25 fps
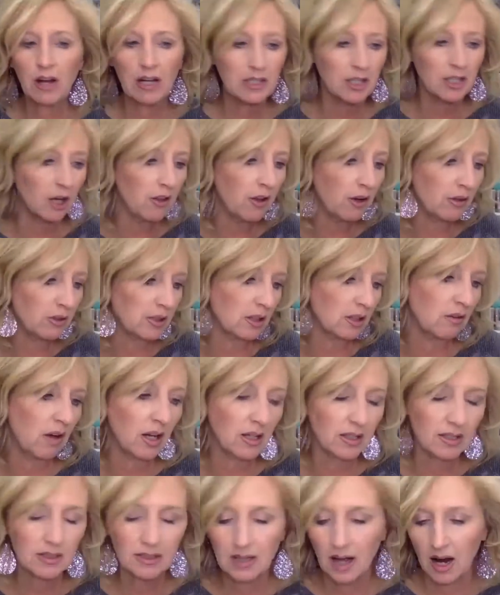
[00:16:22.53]
I know that was a
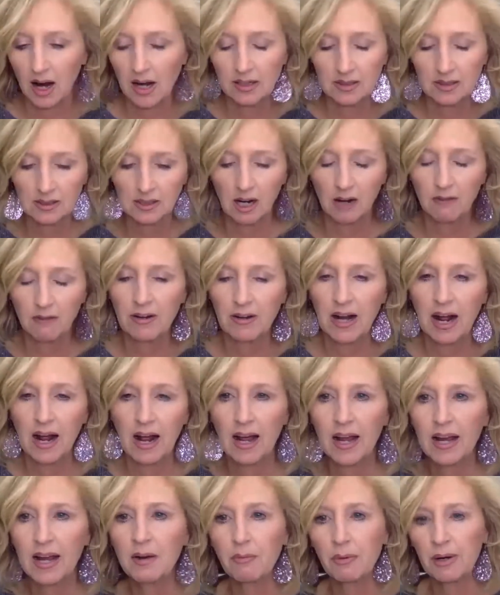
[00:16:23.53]
lot of science stuff, and I
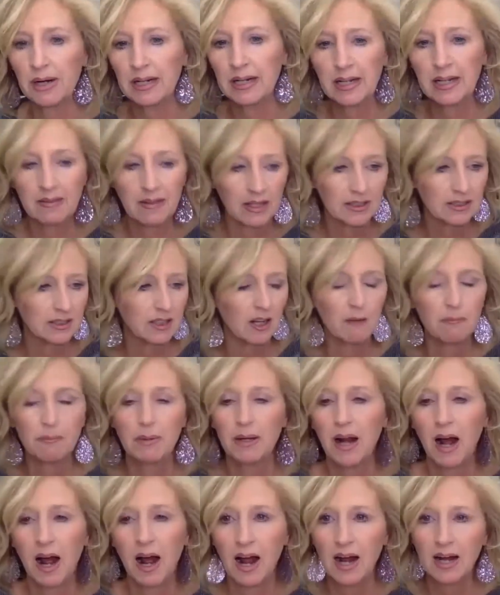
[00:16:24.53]
hate reading that stuff,
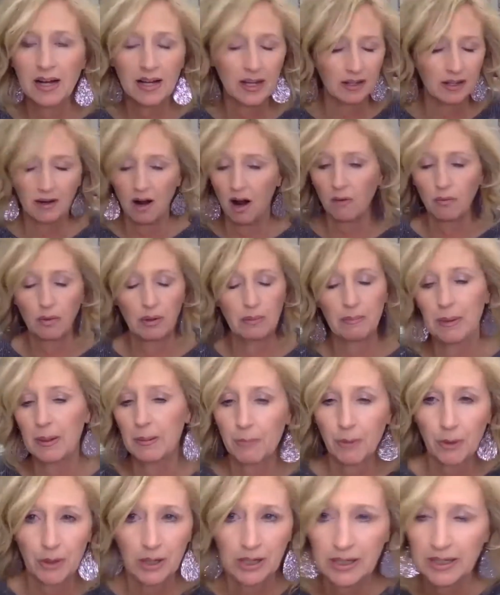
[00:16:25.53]
but I cannot
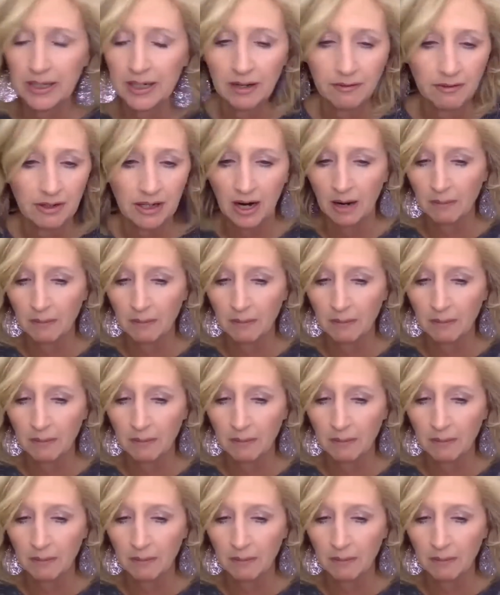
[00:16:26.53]
remember any of it.